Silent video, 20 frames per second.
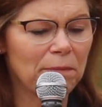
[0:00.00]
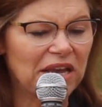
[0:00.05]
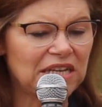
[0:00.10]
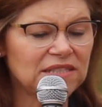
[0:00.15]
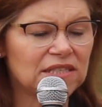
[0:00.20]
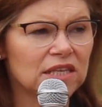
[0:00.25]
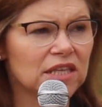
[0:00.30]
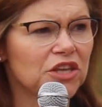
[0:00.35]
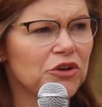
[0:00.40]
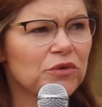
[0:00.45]

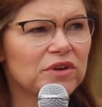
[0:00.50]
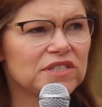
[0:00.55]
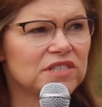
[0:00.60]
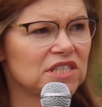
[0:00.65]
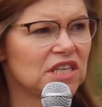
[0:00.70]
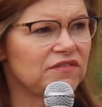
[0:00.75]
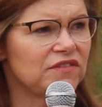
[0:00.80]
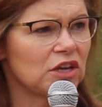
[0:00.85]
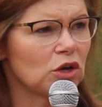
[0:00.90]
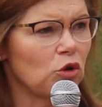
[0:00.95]
basically
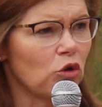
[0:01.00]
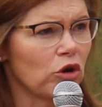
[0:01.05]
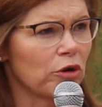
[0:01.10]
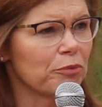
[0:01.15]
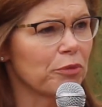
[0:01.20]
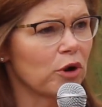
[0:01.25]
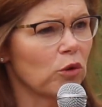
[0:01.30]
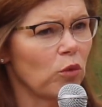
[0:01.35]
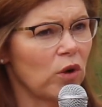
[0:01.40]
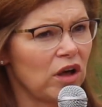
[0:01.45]
receiving
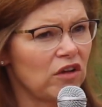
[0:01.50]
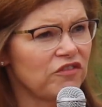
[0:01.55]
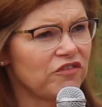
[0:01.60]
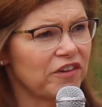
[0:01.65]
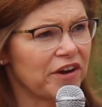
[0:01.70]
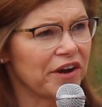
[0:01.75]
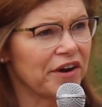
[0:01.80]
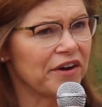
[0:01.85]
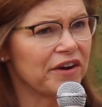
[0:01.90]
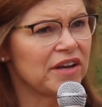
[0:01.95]
corporate
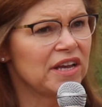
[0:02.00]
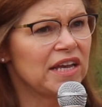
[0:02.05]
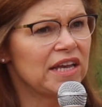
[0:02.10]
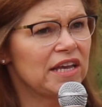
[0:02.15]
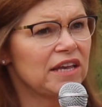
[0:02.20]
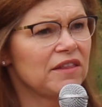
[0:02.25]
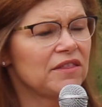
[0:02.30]
welfare